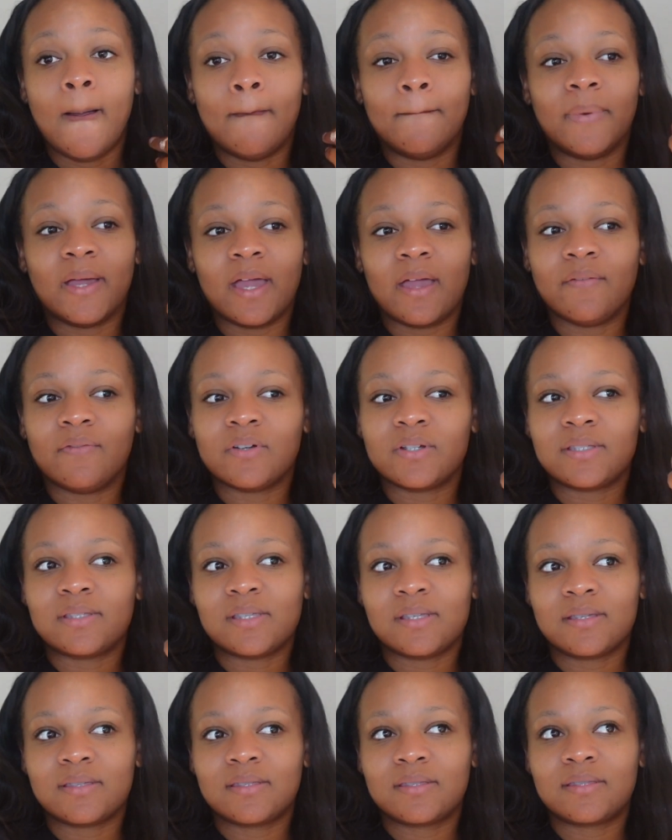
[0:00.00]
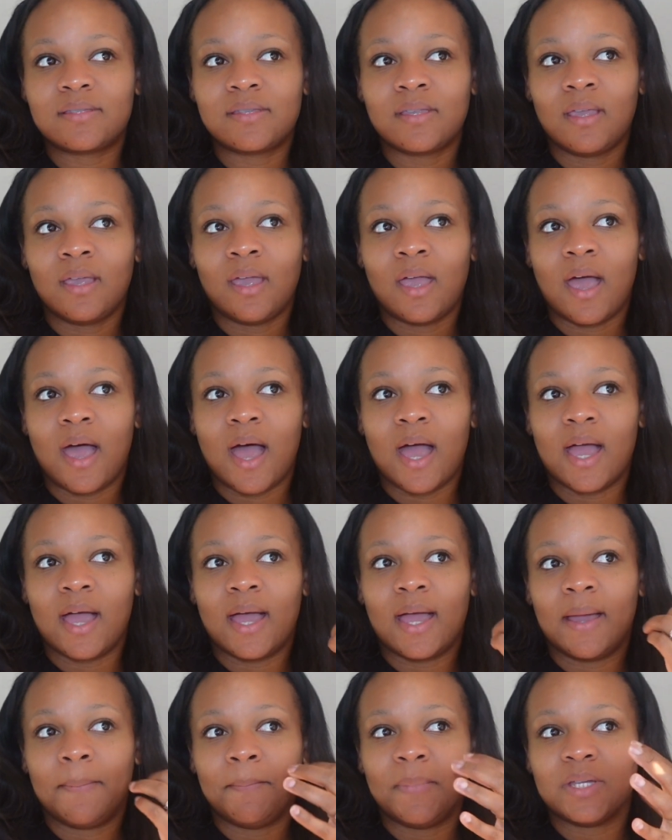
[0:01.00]
But ever since
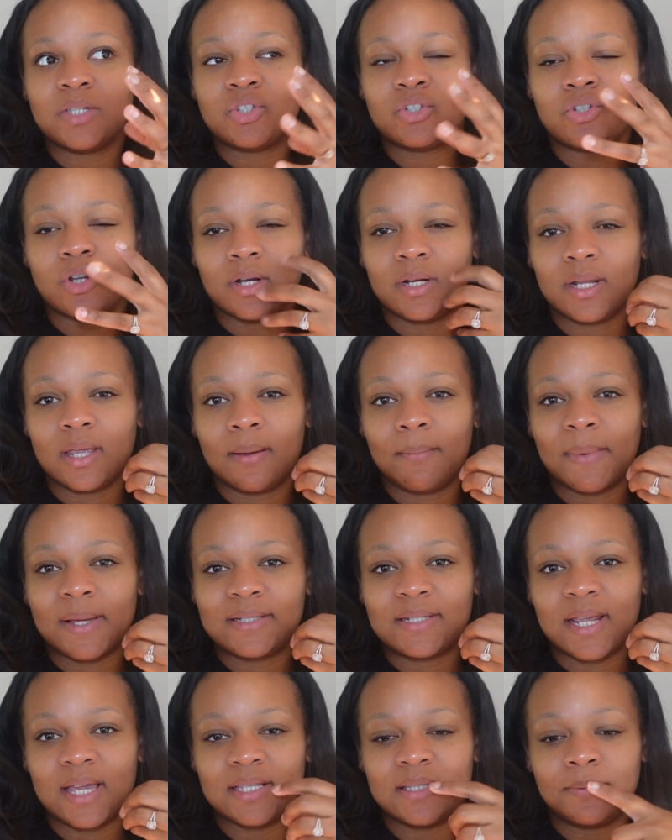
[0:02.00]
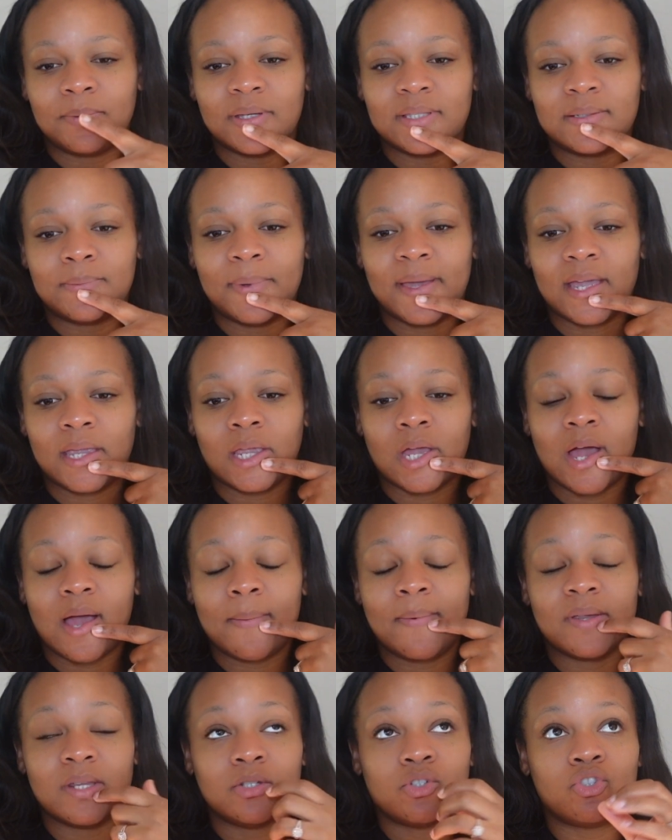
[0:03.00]
I'm starting to get my taste buds back, y'all, I've
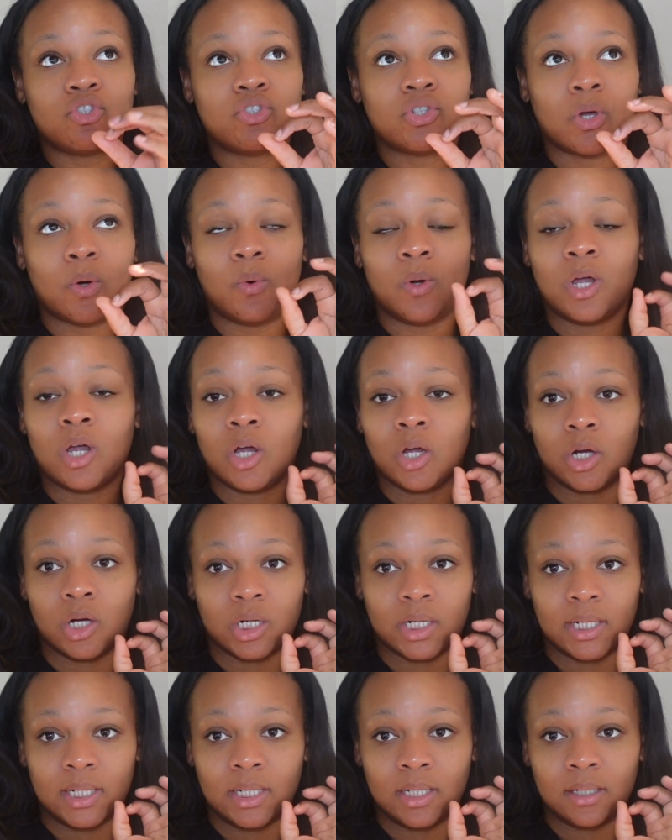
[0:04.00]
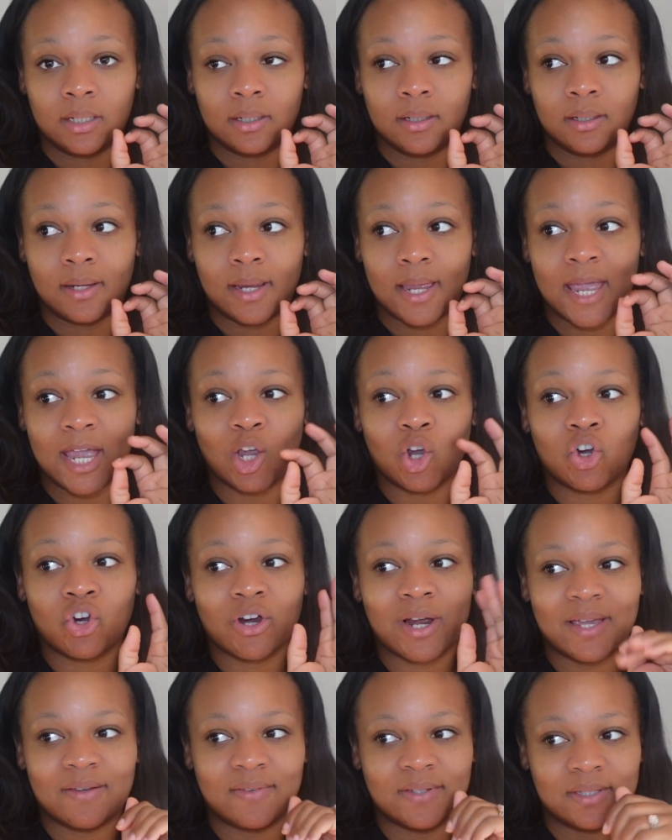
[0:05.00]
been so hungry and
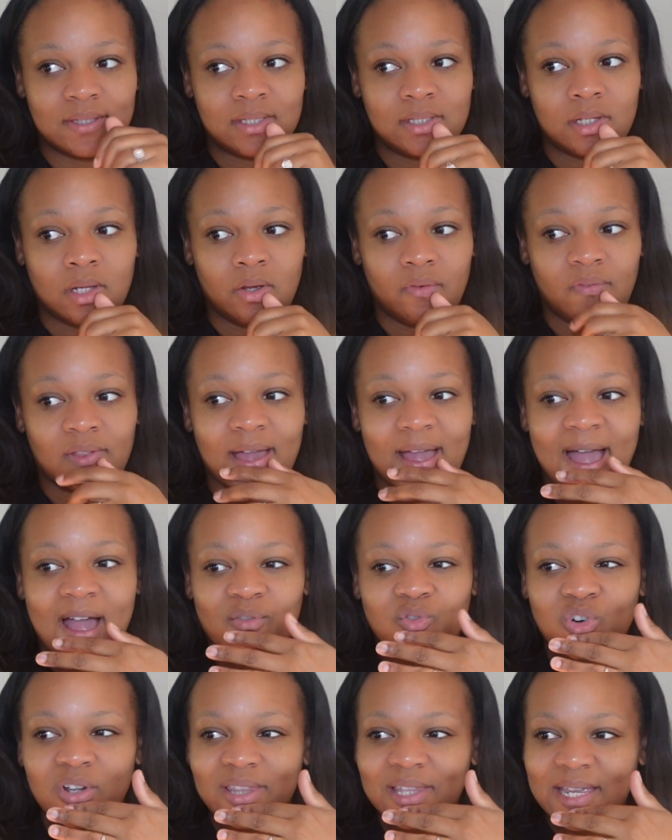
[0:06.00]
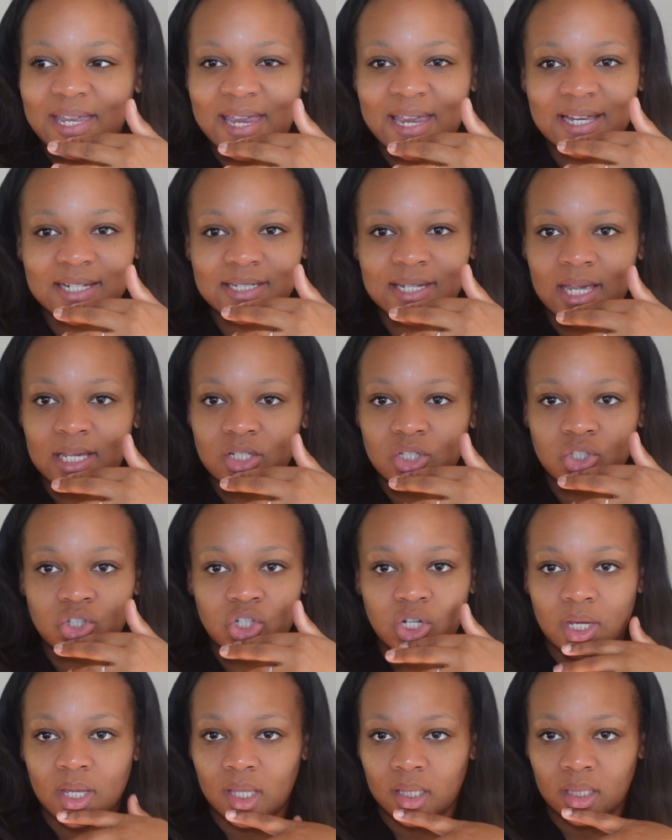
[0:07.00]
craving stuff. Like, I really can't taste
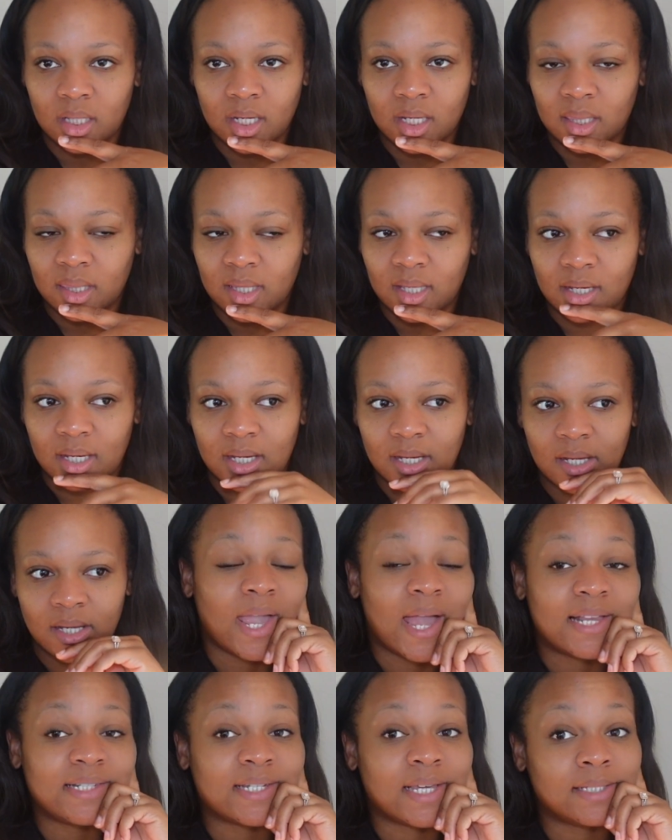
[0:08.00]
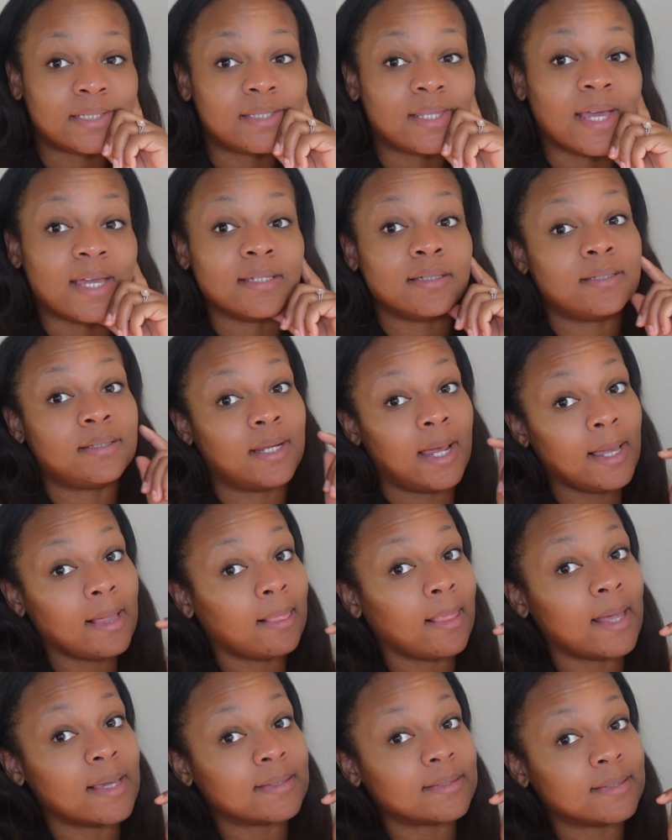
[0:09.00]
chicken like that. I tasted that steak
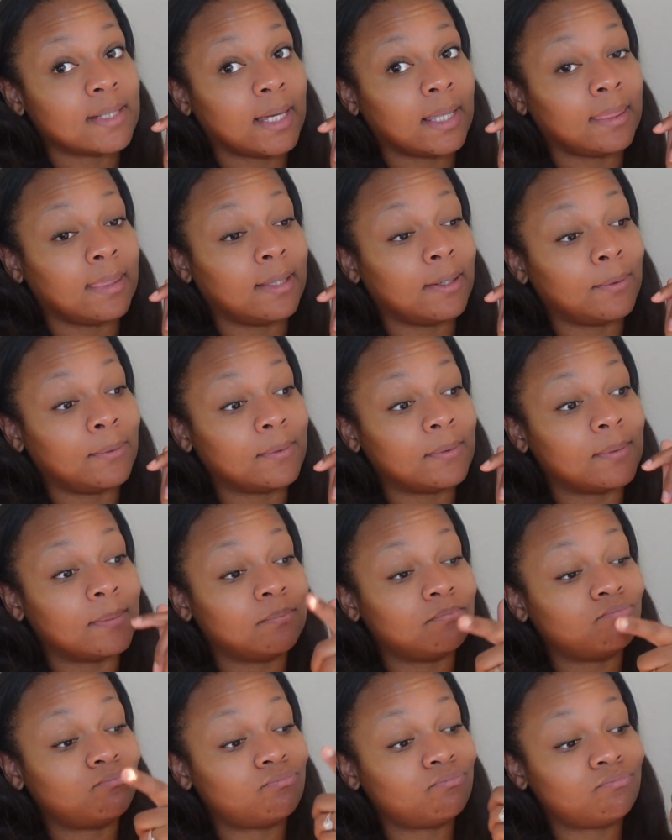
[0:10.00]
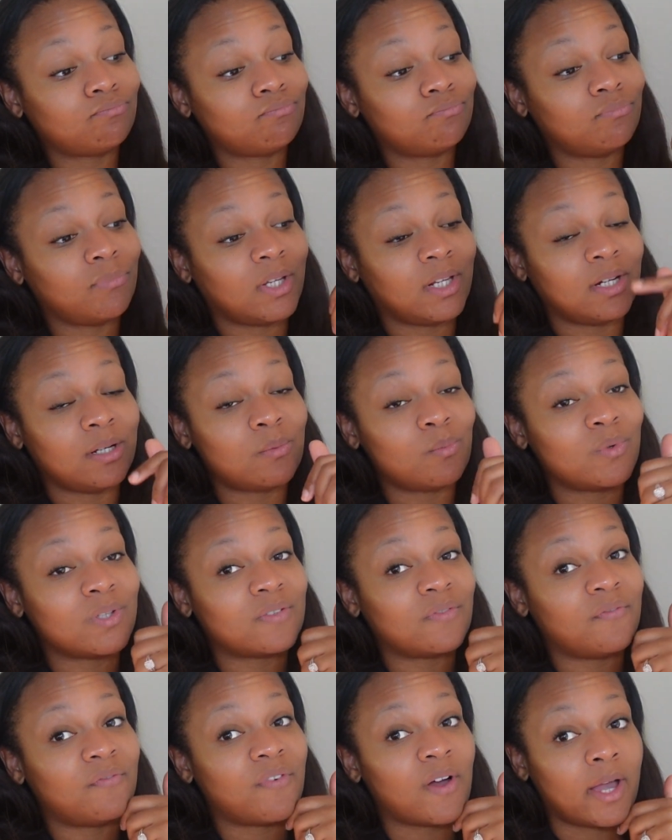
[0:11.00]
last night though, and it
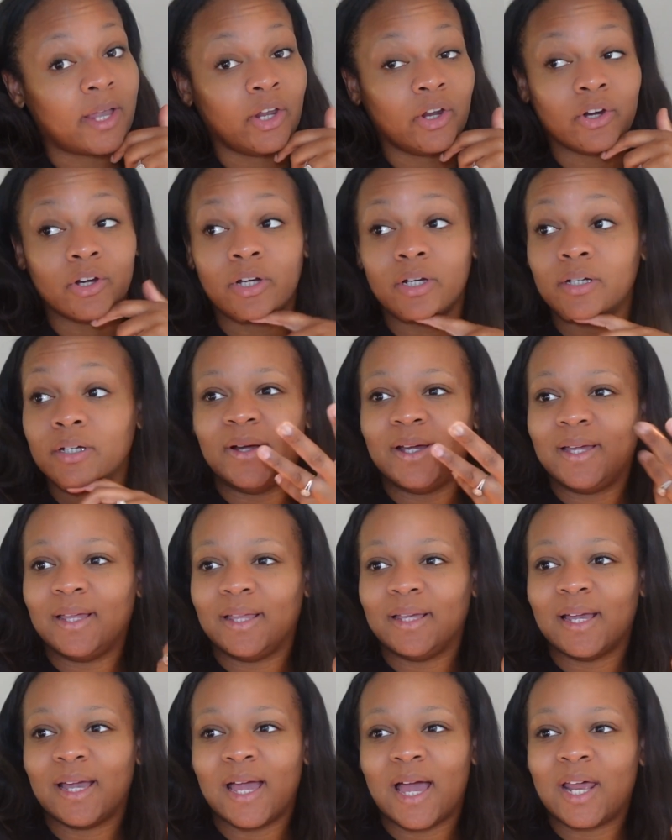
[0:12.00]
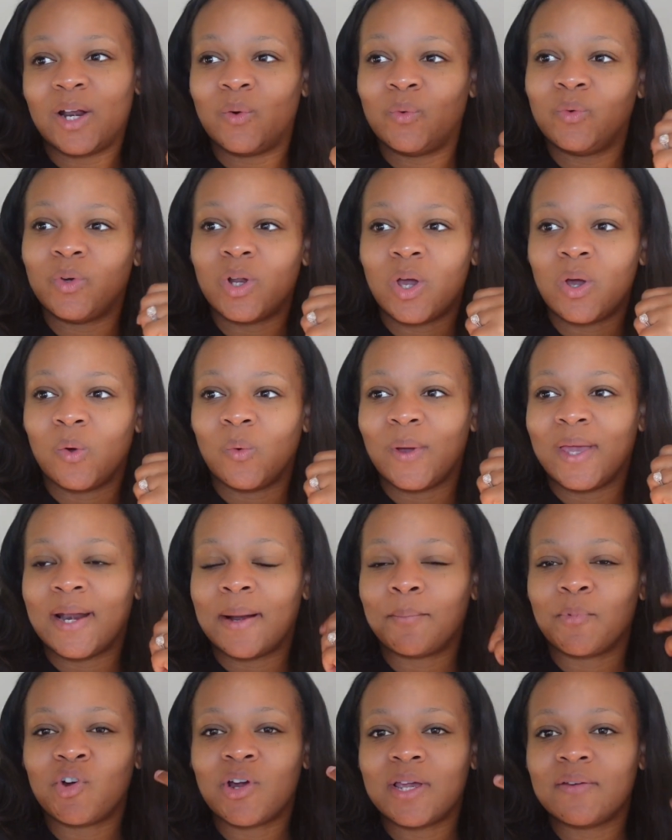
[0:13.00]
was fire. But I don't know, and
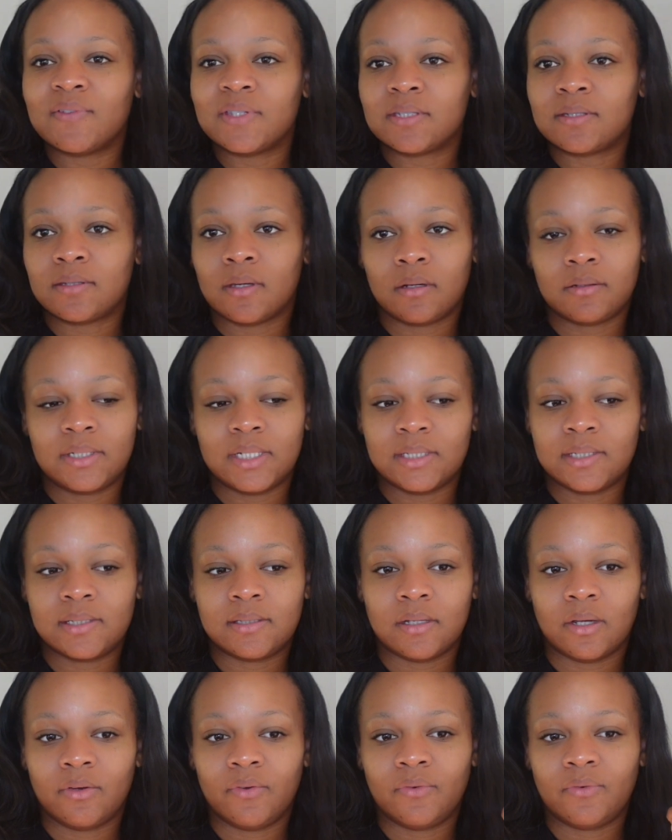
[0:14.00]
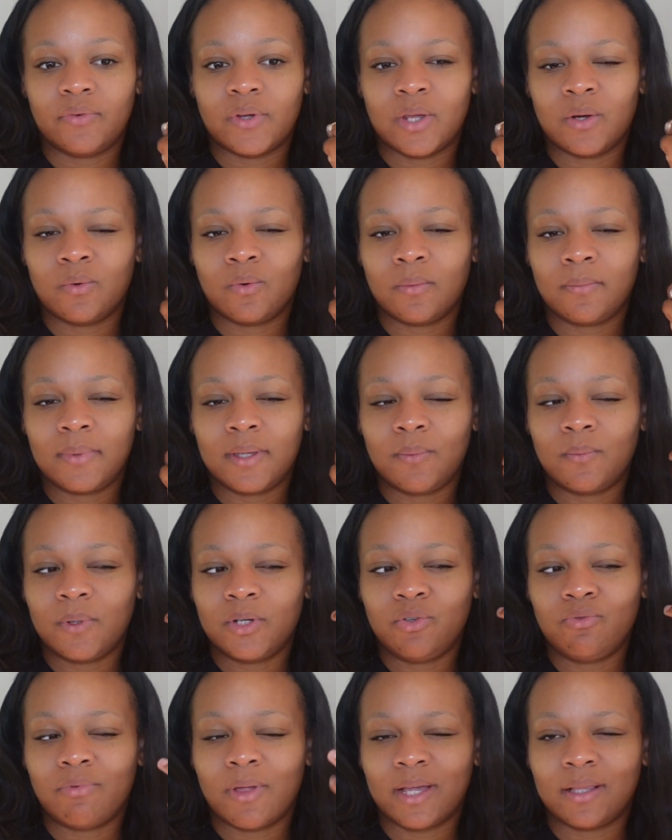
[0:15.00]
I'm craving salty stuff. And normally when
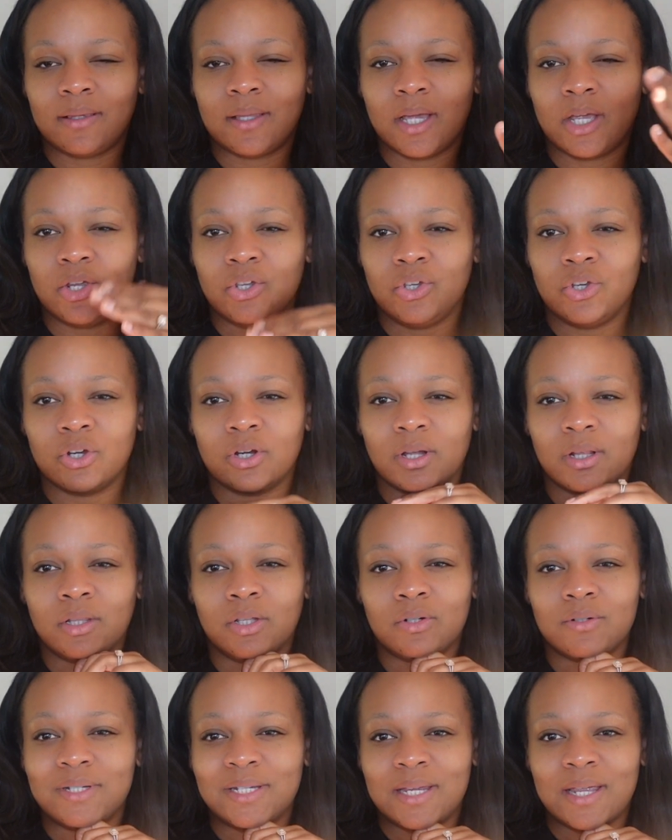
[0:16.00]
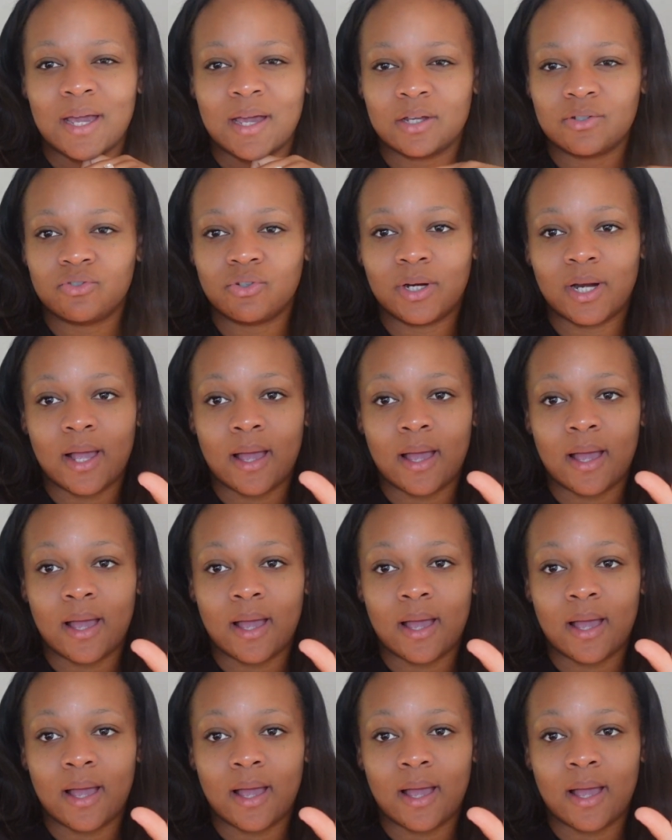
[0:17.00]
you like that, you're a little dehydrated.